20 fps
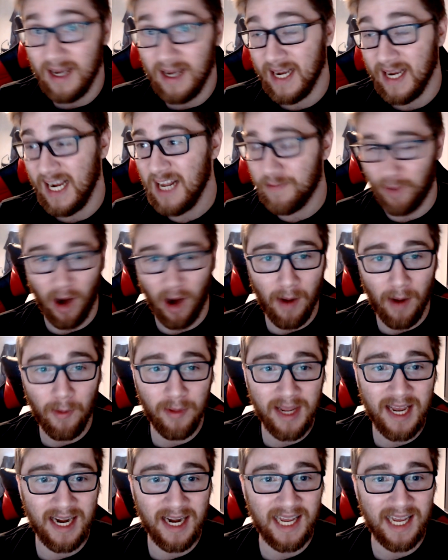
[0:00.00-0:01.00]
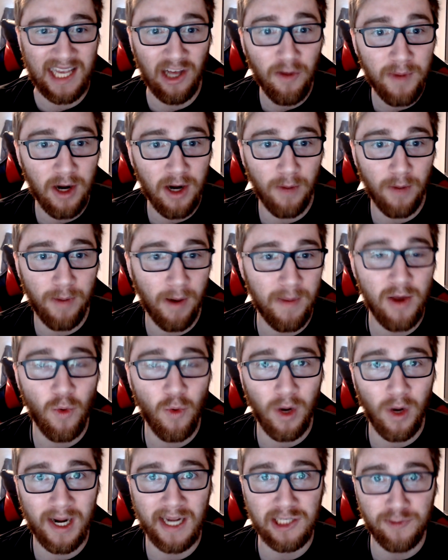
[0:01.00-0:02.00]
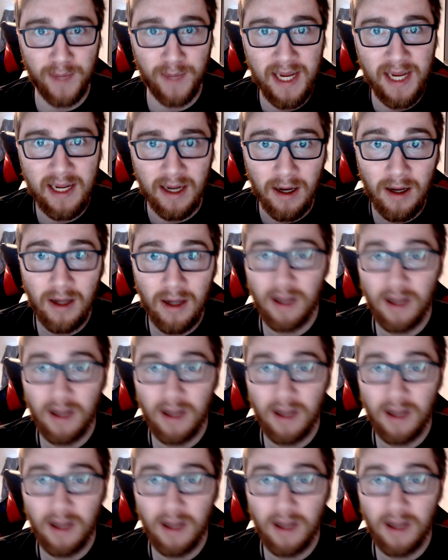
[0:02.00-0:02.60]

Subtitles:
he's probably going to kill me or put me 1 HP.